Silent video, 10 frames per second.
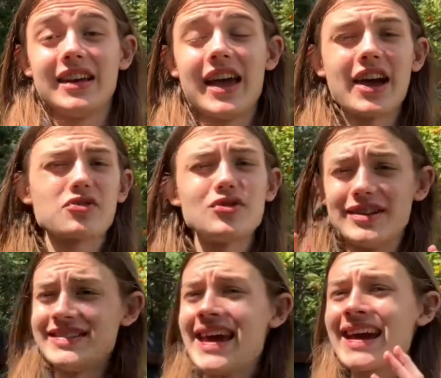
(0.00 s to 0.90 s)
extra
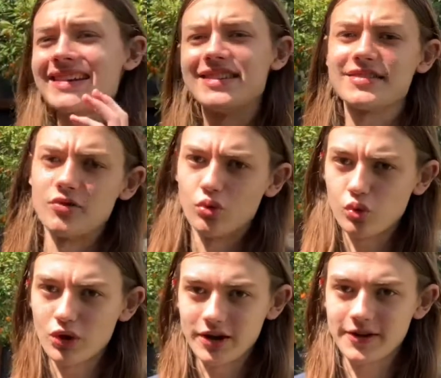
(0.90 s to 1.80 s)
attack doesn't
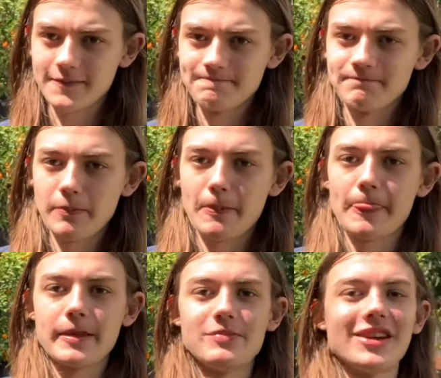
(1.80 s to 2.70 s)
work
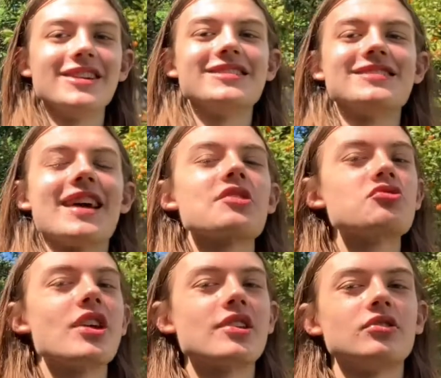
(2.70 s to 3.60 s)
because
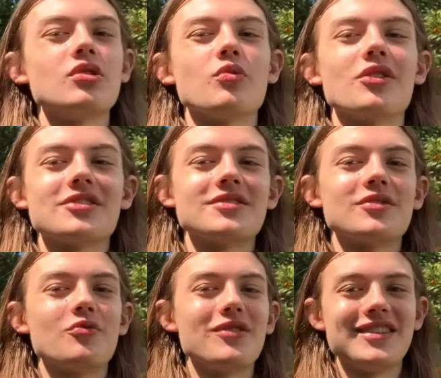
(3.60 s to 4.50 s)
extra attack only works
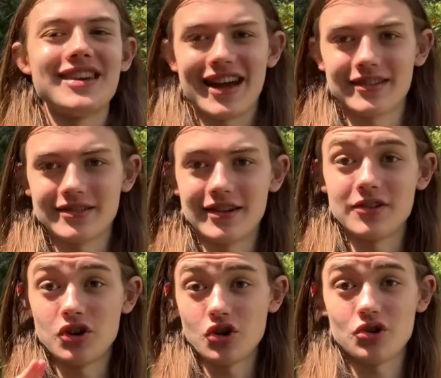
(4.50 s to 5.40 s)
with attacks on
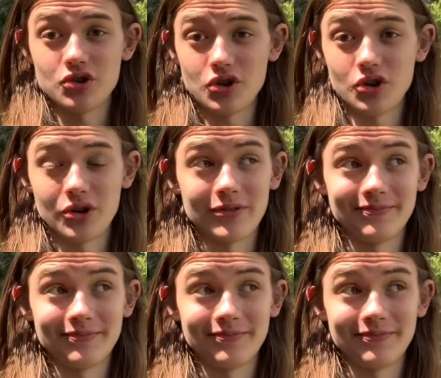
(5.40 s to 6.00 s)
your turn.